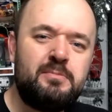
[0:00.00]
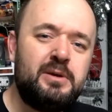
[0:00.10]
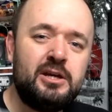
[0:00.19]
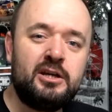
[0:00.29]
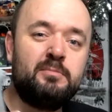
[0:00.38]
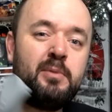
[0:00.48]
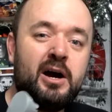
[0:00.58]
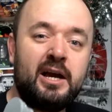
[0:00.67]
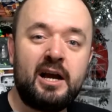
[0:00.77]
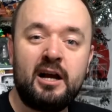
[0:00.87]
but you could
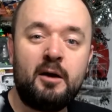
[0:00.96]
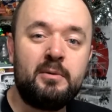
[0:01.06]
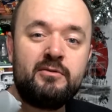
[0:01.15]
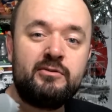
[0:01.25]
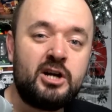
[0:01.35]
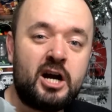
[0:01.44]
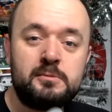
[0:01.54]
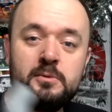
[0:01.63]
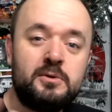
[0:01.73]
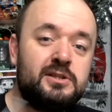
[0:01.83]
buy a couple of
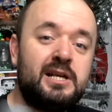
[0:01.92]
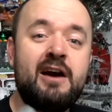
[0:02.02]
rechargeable ones,